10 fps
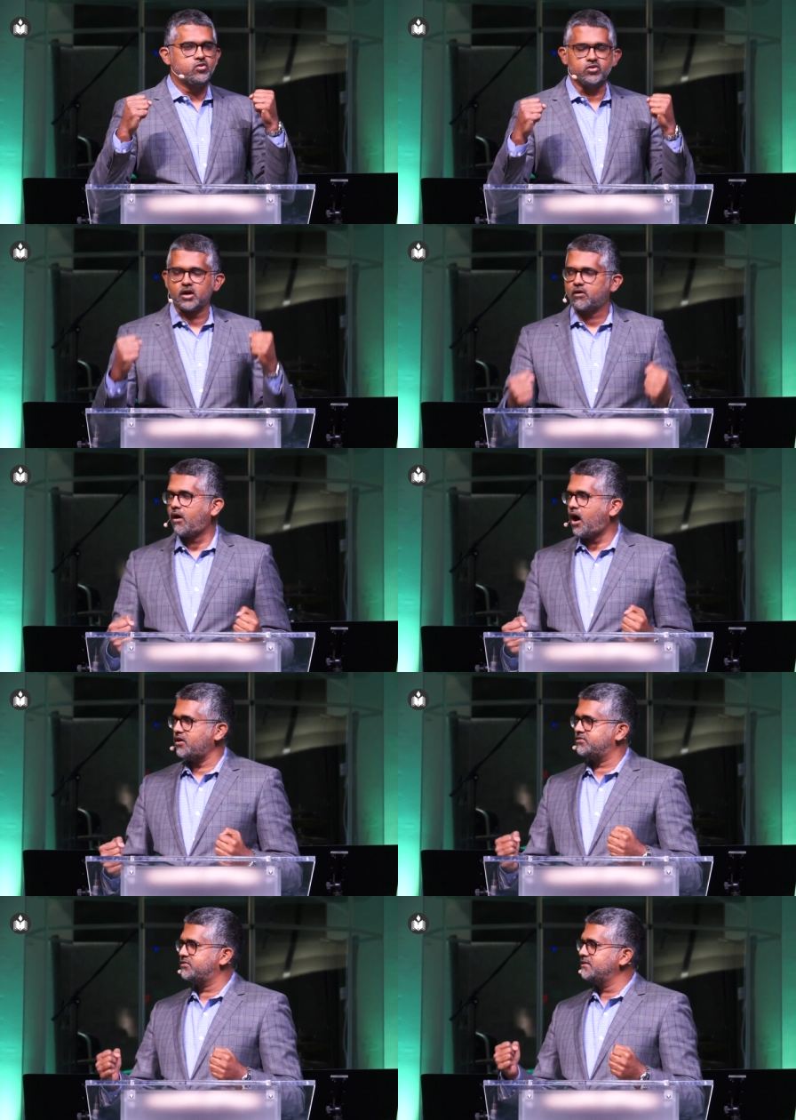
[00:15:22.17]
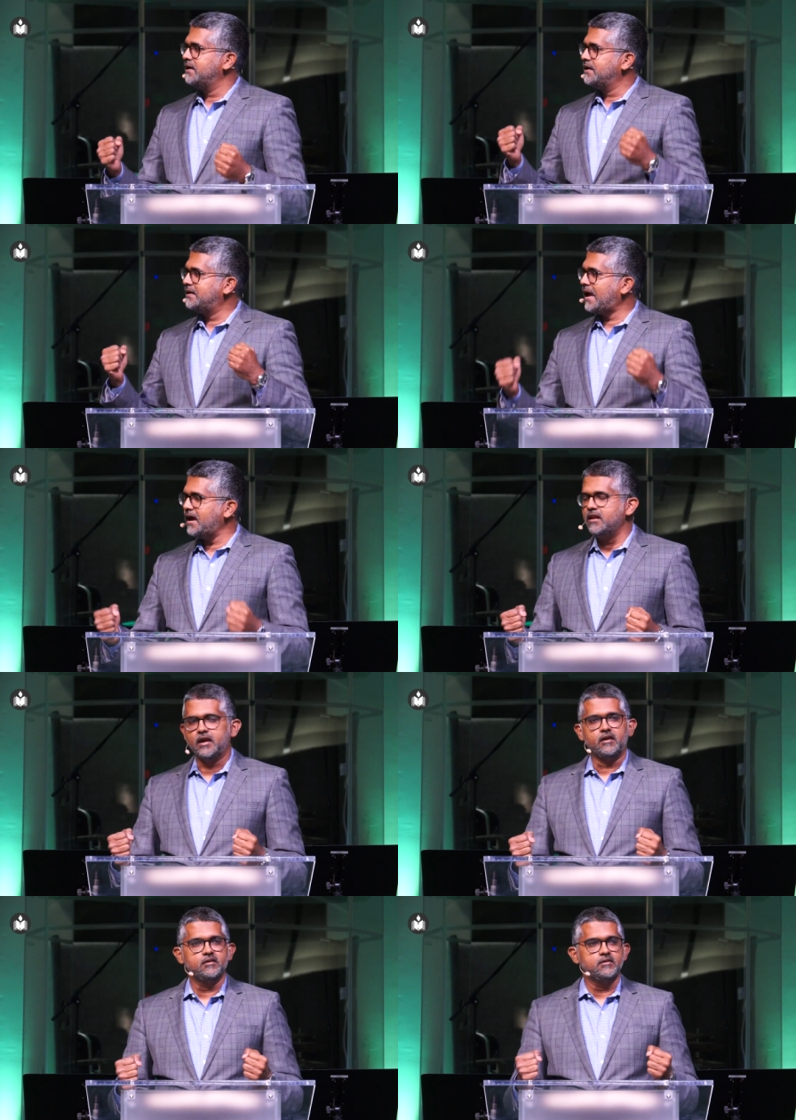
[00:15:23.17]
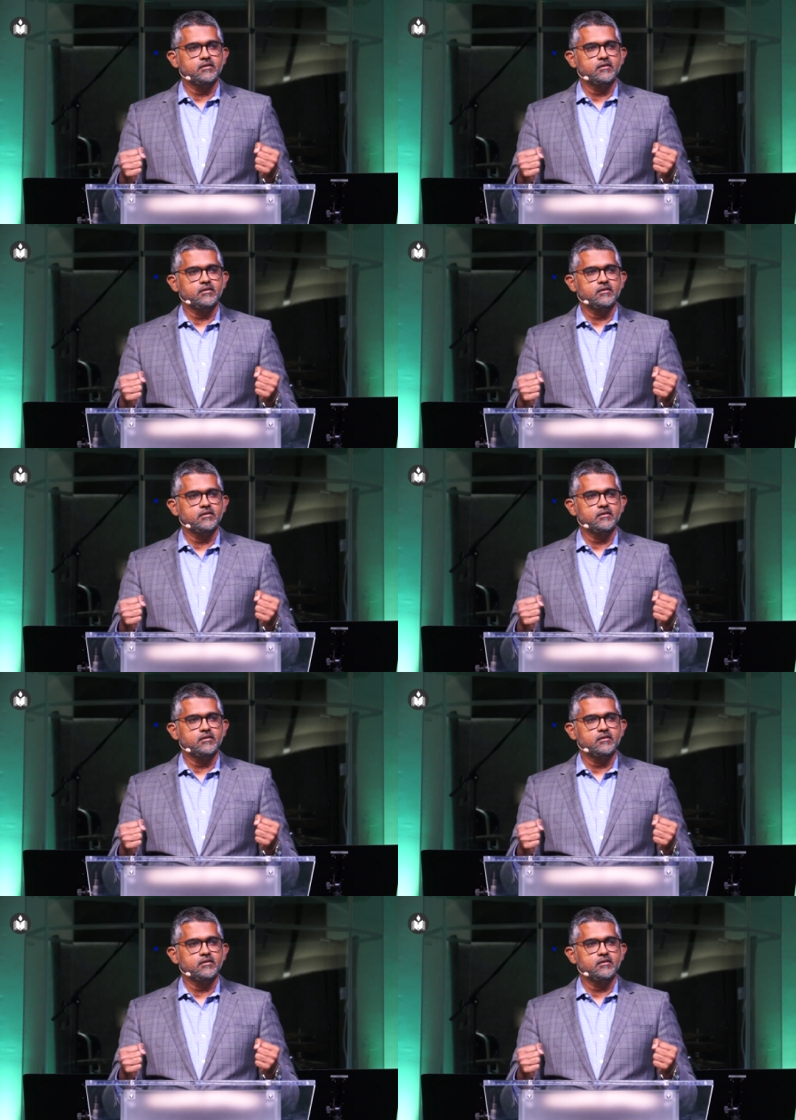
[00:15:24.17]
to the cross daily